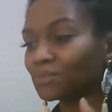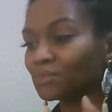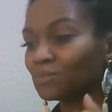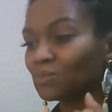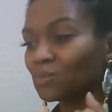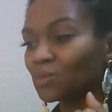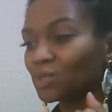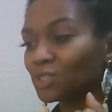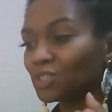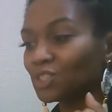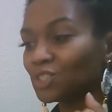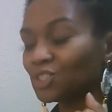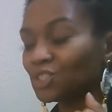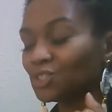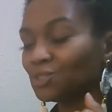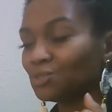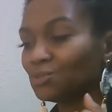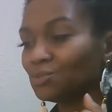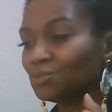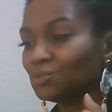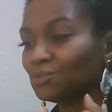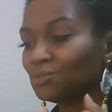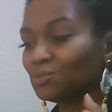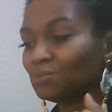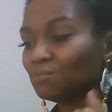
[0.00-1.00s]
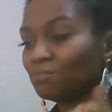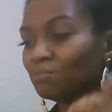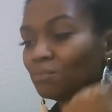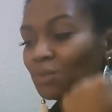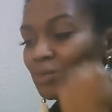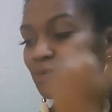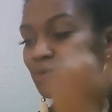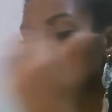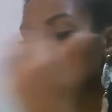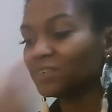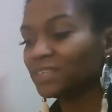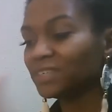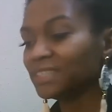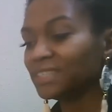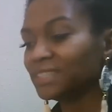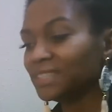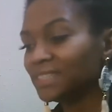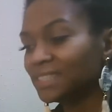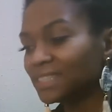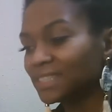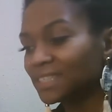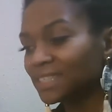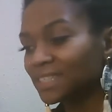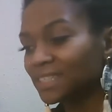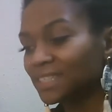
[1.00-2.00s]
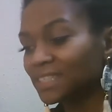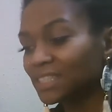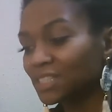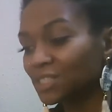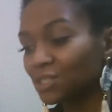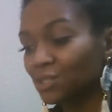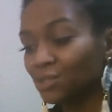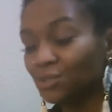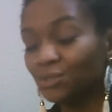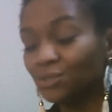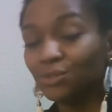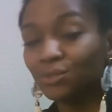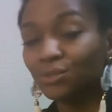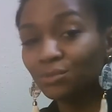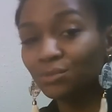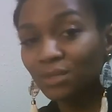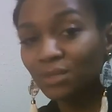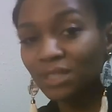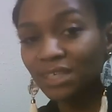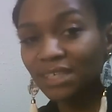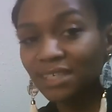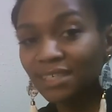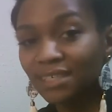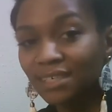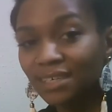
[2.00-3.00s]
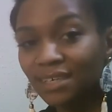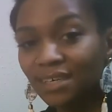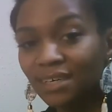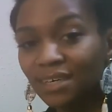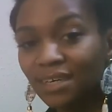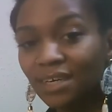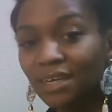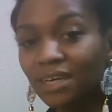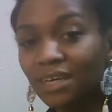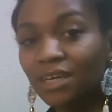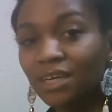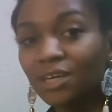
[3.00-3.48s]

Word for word: once you move into this new thing,